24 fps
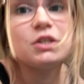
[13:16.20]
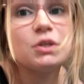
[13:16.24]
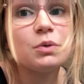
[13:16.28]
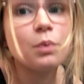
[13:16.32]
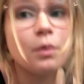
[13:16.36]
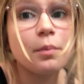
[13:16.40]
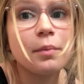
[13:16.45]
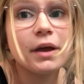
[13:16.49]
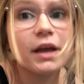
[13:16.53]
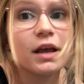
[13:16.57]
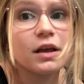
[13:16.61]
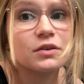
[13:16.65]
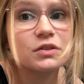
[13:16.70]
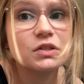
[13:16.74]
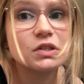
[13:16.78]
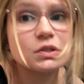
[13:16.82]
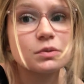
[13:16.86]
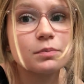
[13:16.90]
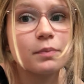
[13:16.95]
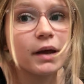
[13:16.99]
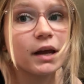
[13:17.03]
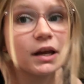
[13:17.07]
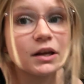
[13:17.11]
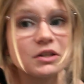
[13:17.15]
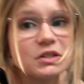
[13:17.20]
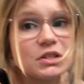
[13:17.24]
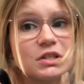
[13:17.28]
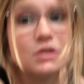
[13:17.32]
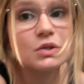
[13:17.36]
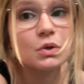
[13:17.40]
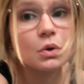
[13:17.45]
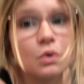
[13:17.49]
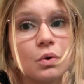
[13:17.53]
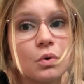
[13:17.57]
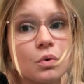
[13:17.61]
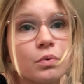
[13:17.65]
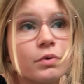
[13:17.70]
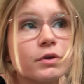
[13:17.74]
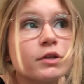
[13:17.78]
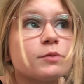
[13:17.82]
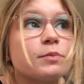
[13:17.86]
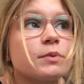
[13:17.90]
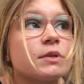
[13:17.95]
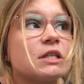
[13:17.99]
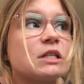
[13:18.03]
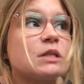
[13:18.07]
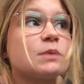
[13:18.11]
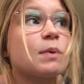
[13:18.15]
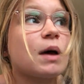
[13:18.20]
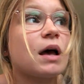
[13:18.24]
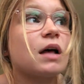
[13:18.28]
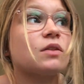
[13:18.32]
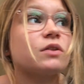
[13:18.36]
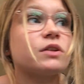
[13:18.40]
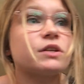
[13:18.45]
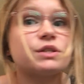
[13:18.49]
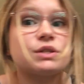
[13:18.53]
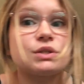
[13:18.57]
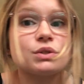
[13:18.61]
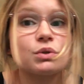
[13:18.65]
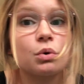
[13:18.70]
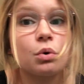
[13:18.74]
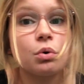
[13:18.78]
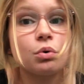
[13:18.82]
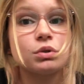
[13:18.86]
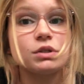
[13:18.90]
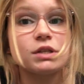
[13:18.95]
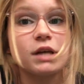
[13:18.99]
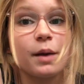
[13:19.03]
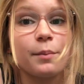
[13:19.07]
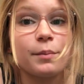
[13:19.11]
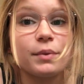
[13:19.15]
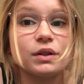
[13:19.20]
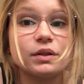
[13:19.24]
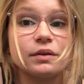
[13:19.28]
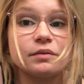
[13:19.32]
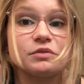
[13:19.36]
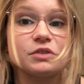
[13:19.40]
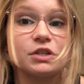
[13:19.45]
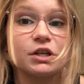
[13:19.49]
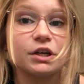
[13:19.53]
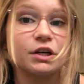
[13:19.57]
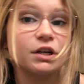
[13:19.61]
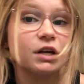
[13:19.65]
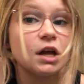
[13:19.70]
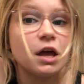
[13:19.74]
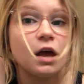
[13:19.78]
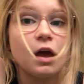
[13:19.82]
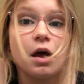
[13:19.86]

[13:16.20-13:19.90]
to my house. My house has always been spotless the whole time I lived here.